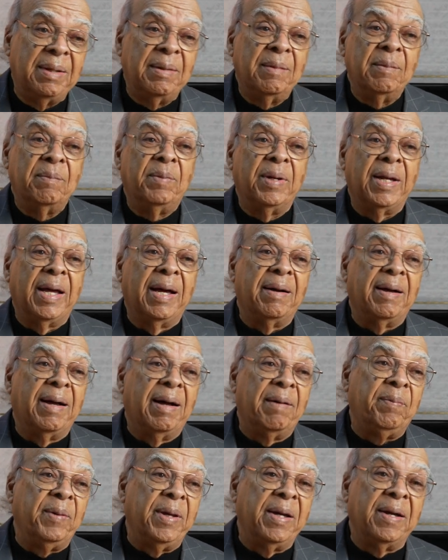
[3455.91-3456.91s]
Okay. But
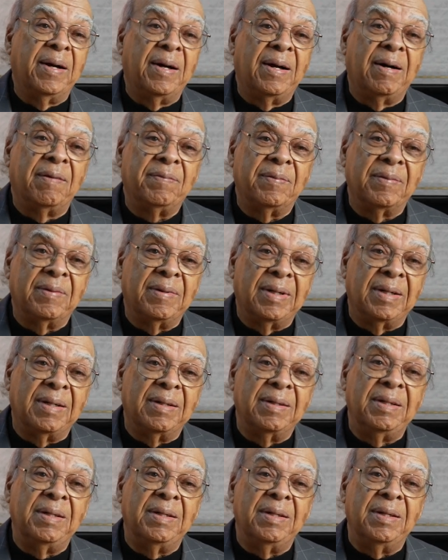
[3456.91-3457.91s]
I, I play golf
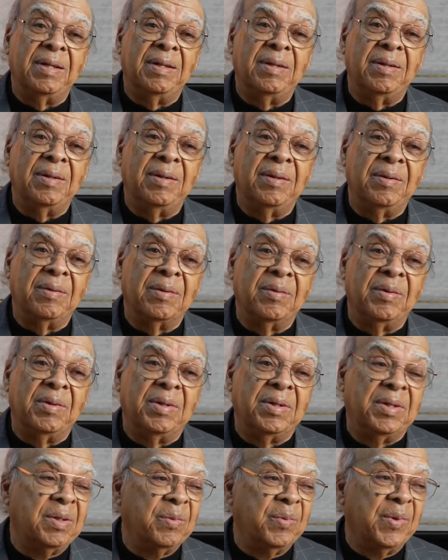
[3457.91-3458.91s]
uh, in, in, in,
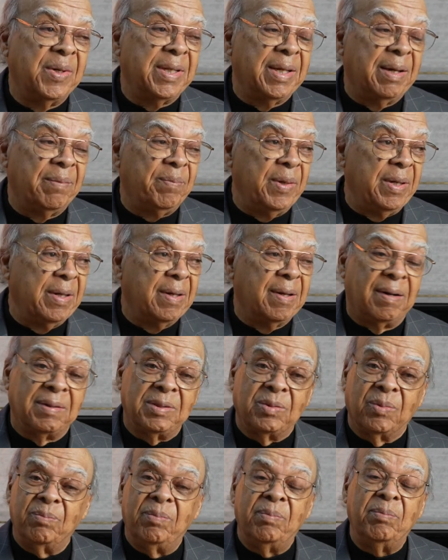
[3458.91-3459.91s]
good good weather. I play
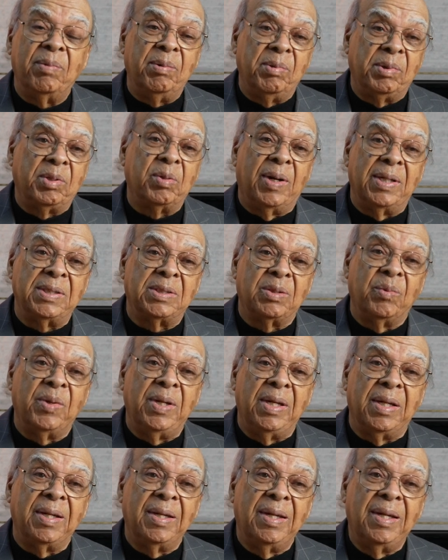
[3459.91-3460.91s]
golf t- maybe twice a
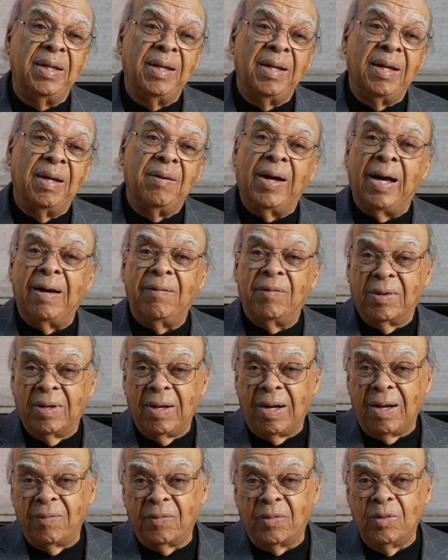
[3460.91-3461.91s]
week. Oh, I have a
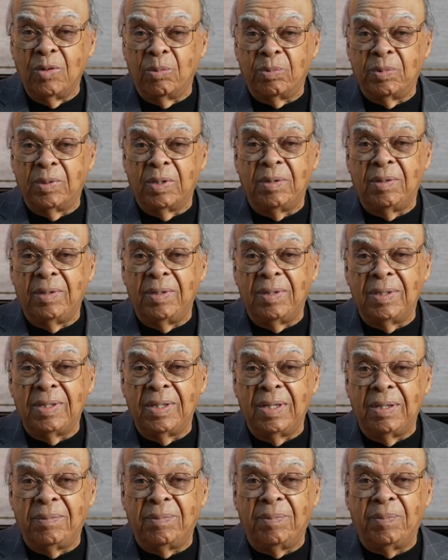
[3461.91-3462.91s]
golf group that,
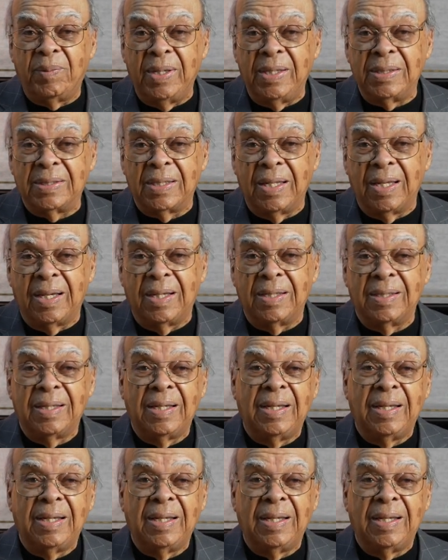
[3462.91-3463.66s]
that plays a lot.